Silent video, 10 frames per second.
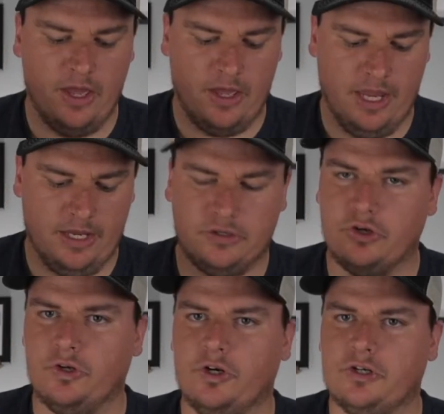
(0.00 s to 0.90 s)
and
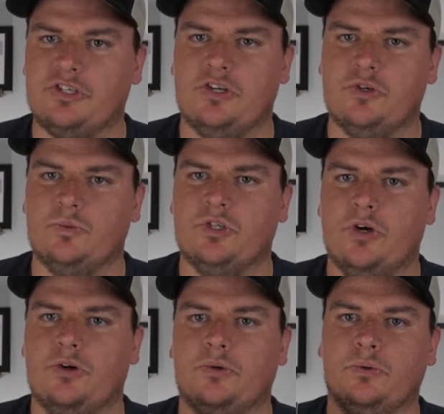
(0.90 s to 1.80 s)
good hooks in them,
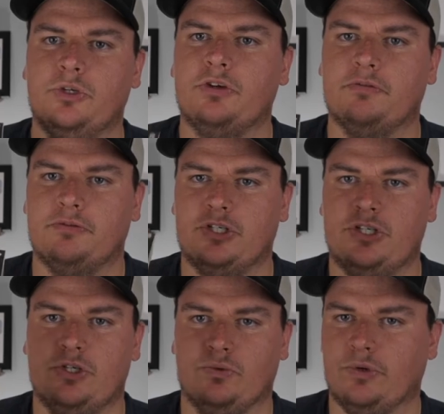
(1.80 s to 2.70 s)
so you can fish
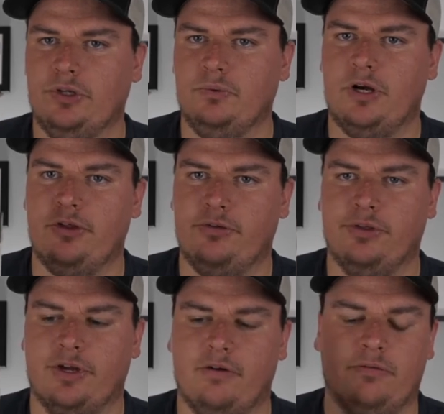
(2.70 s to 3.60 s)
these really well through
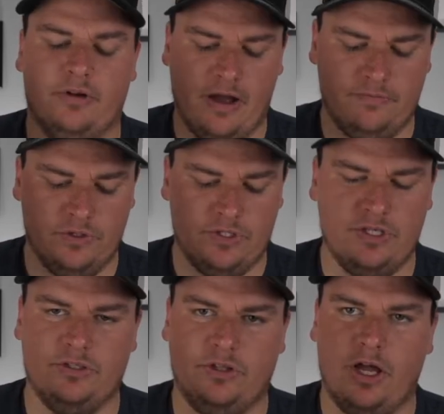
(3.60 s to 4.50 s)
the cover. I've used
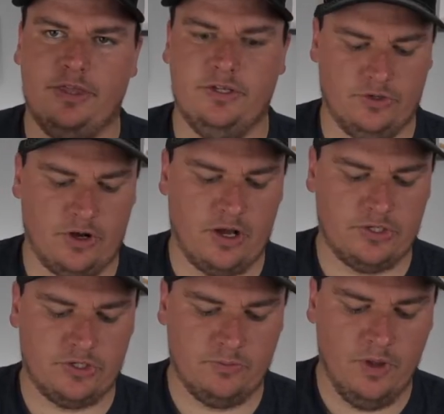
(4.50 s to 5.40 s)
these a lot. These are awesome.